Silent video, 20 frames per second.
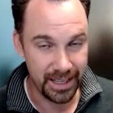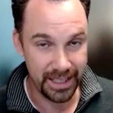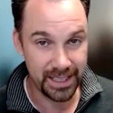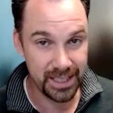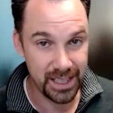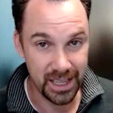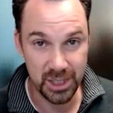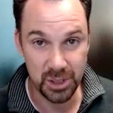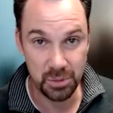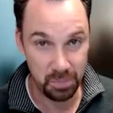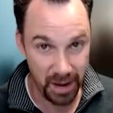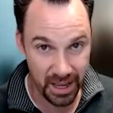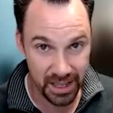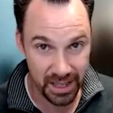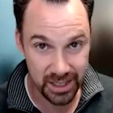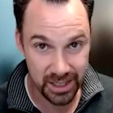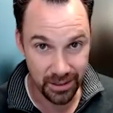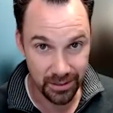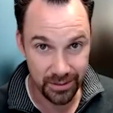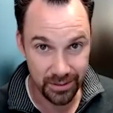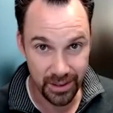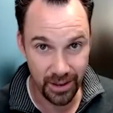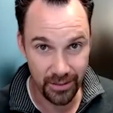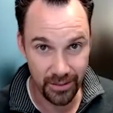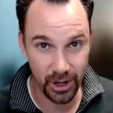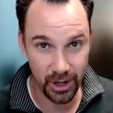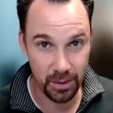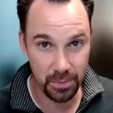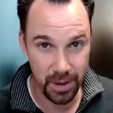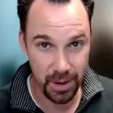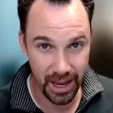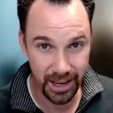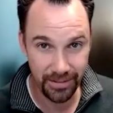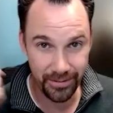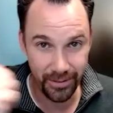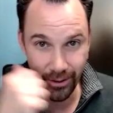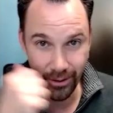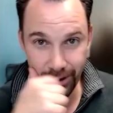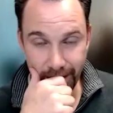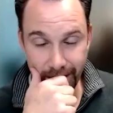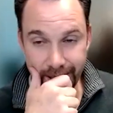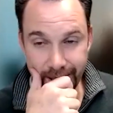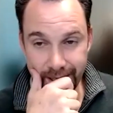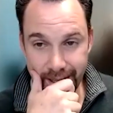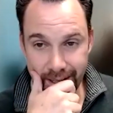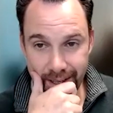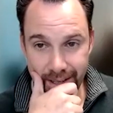It's expensive if you're going to pay for it.